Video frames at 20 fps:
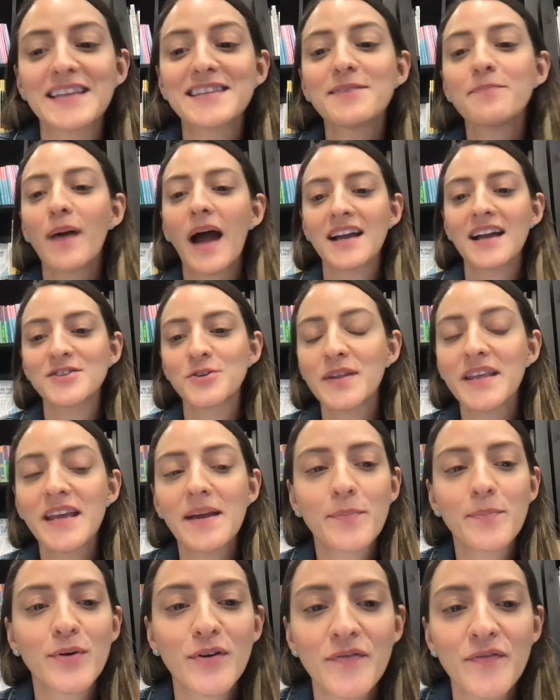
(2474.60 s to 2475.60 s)
that's actually
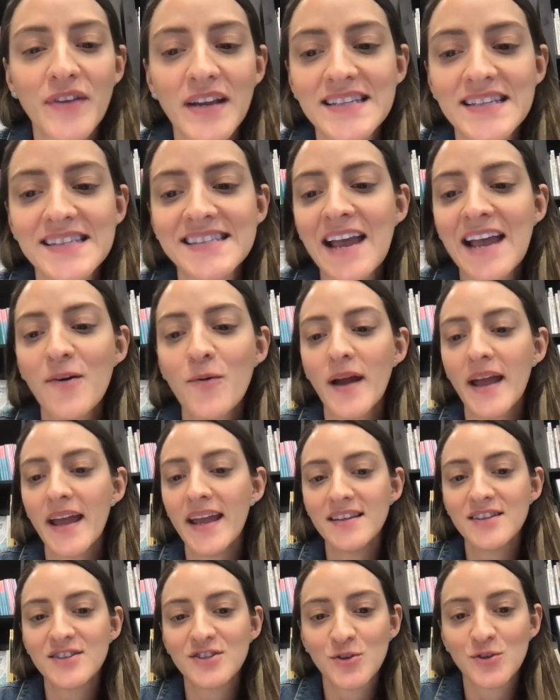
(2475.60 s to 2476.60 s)
a perfect
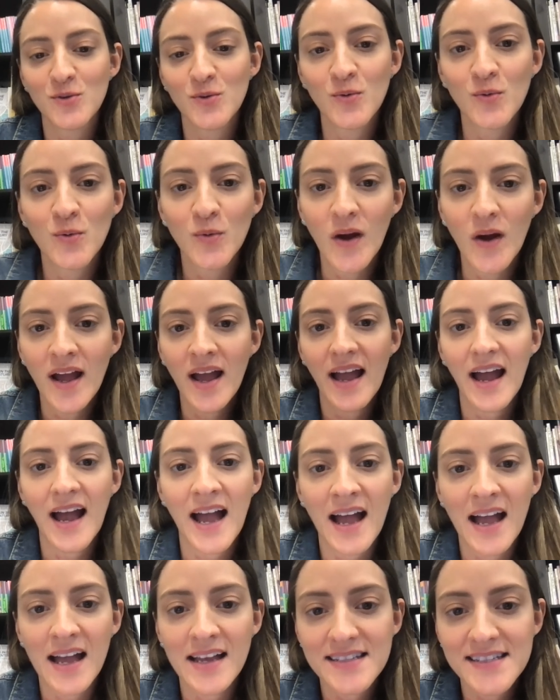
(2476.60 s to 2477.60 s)
segue to
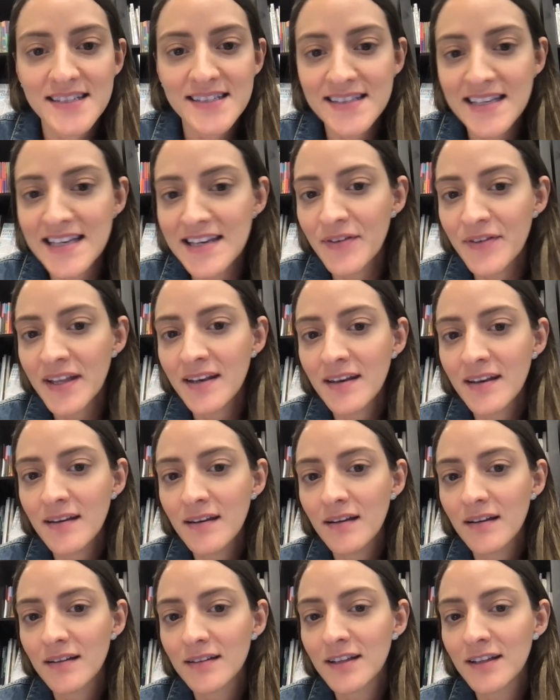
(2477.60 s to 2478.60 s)

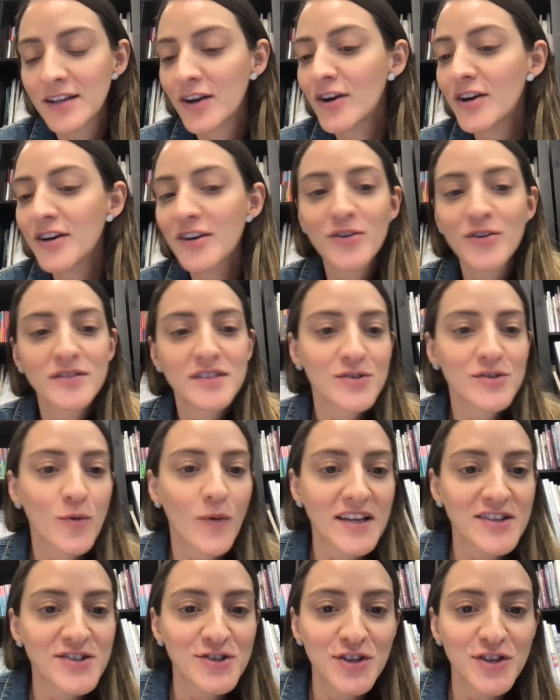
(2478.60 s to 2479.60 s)
Stephen Leonard's
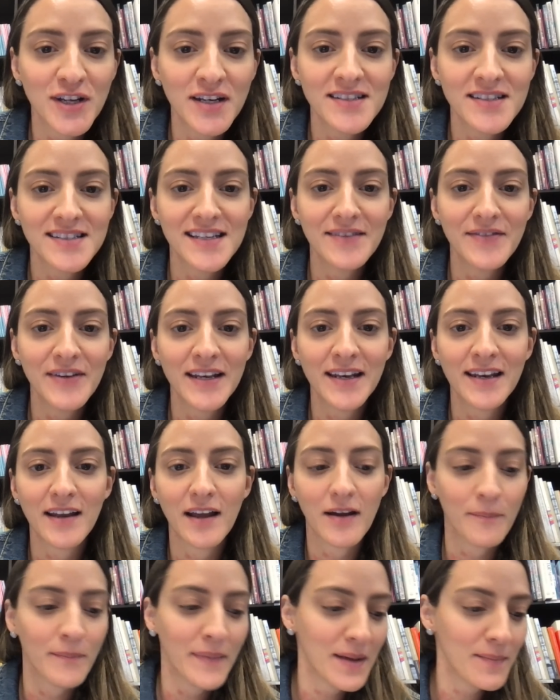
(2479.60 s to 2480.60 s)
question. Stephen,
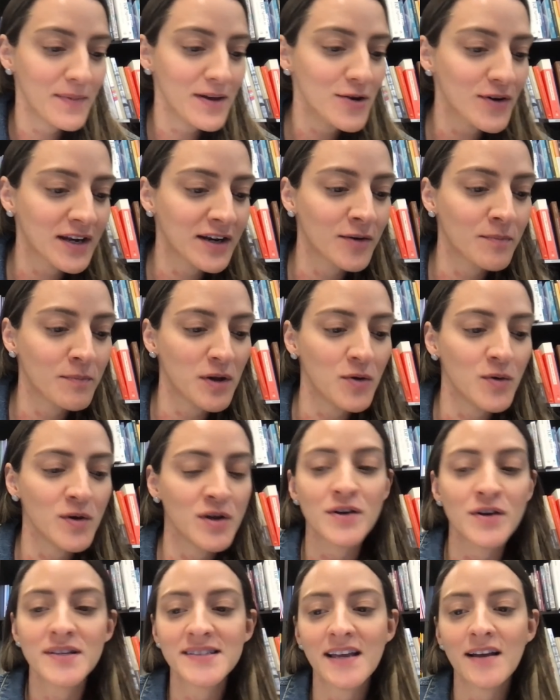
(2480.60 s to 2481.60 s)
maybe you can unmute
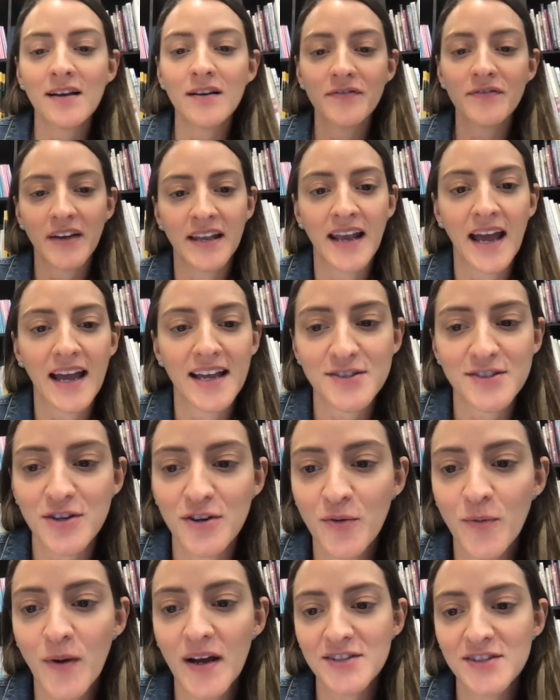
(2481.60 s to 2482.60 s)
yourself and ask
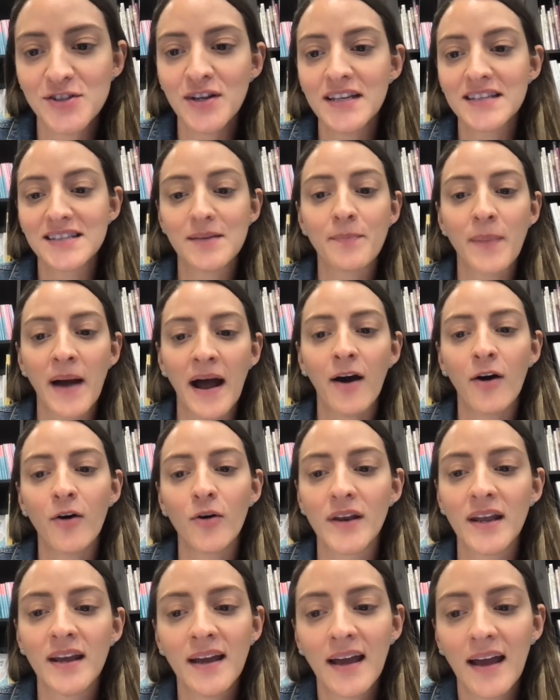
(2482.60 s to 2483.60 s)
your question. It's
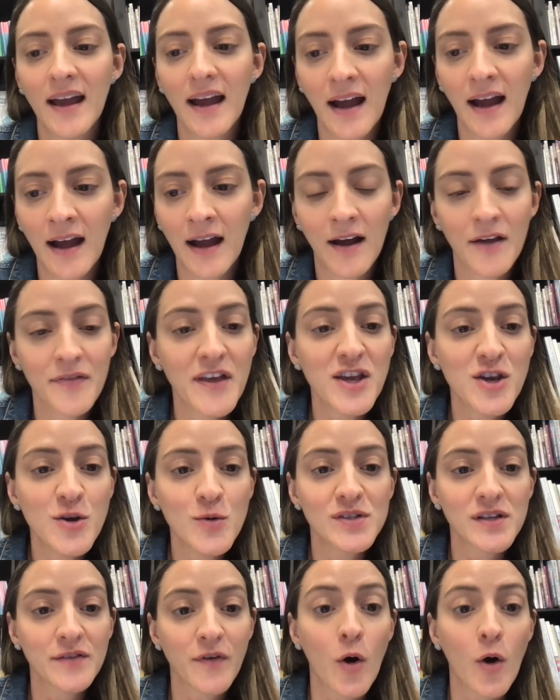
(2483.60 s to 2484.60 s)
about the
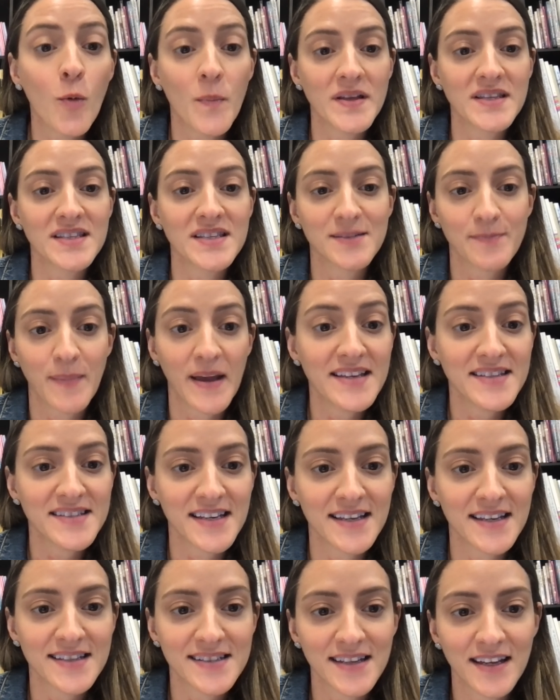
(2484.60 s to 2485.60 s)
use of open
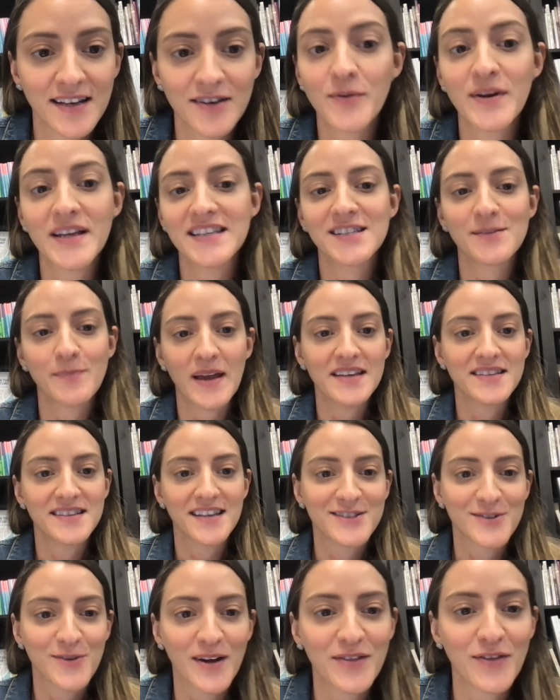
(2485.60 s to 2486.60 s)
spaces and green
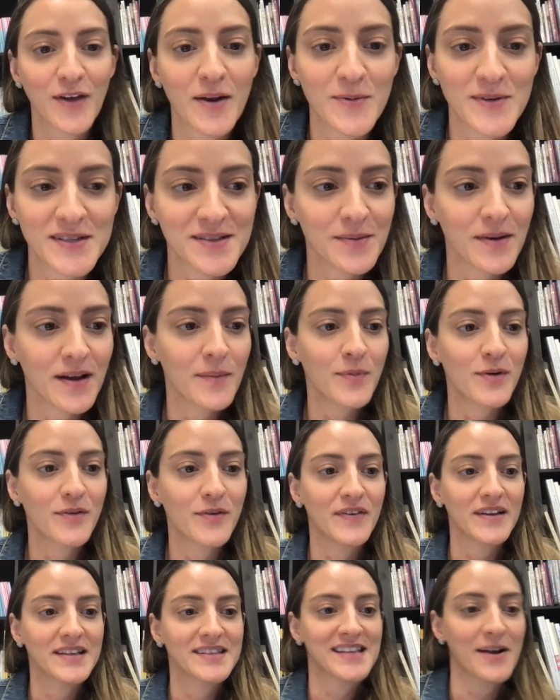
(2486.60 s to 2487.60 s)
spaces. So I thought it was a
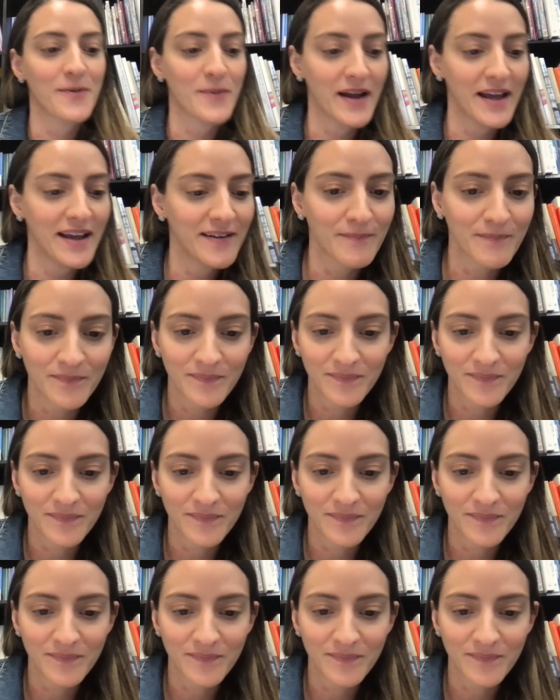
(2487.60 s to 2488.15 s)
perfect segue.